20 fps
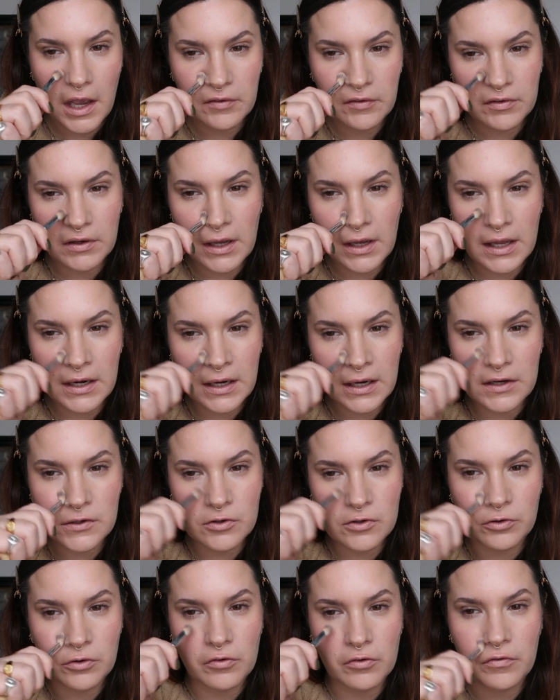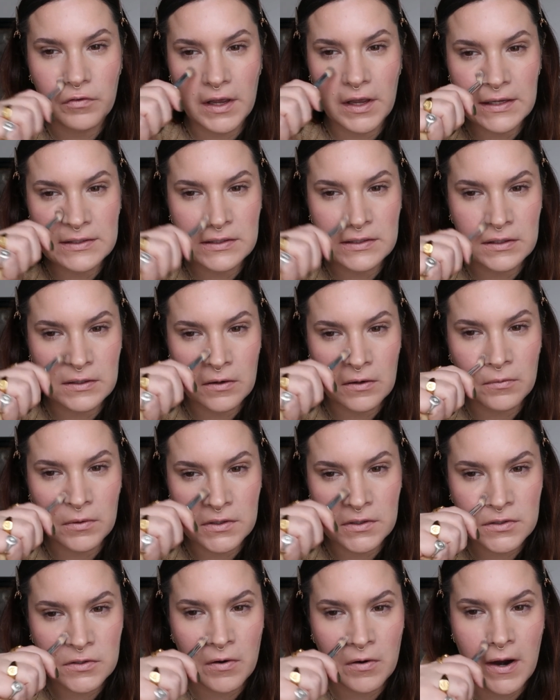If you get an itch on your face and you don't
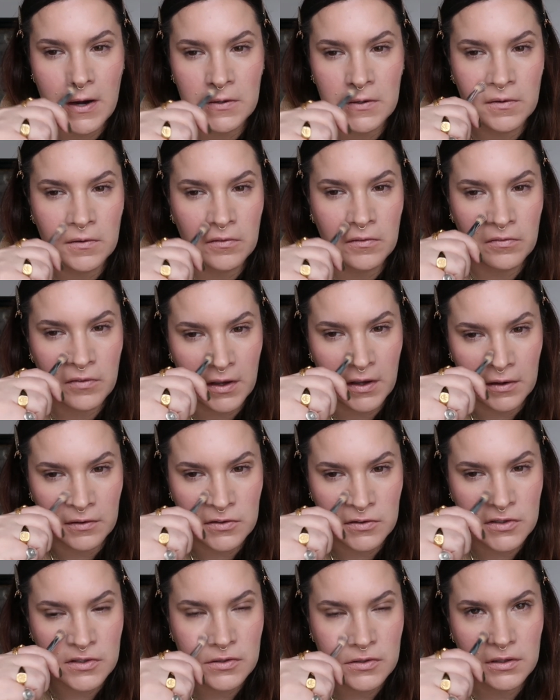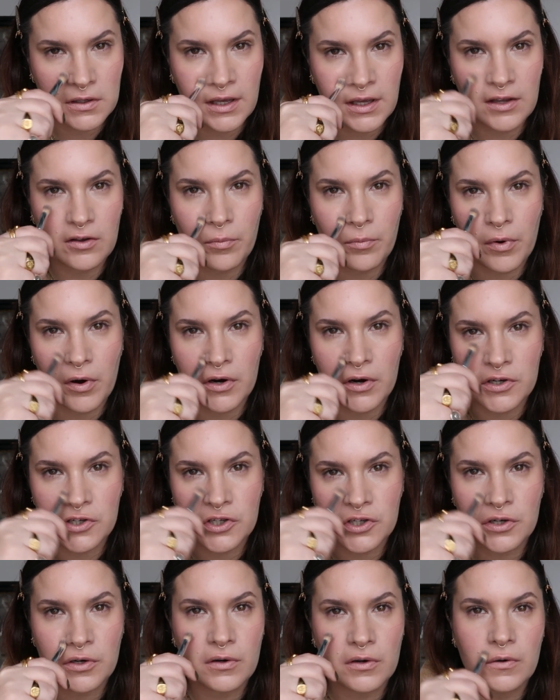want to scratch it with your finger, just get your
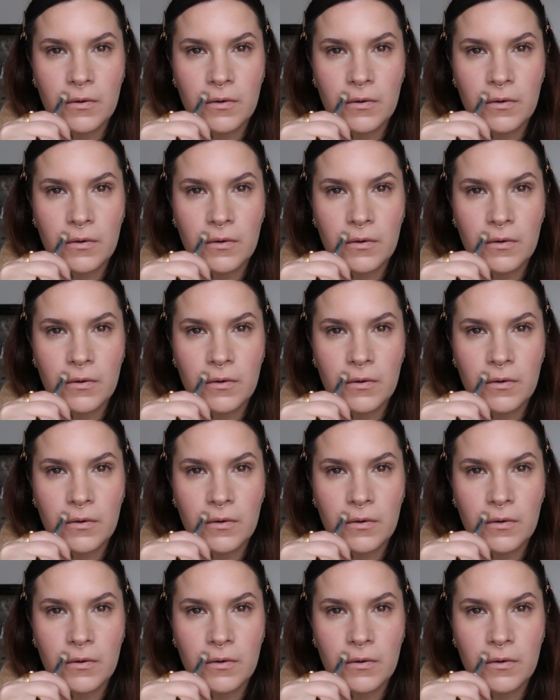brush.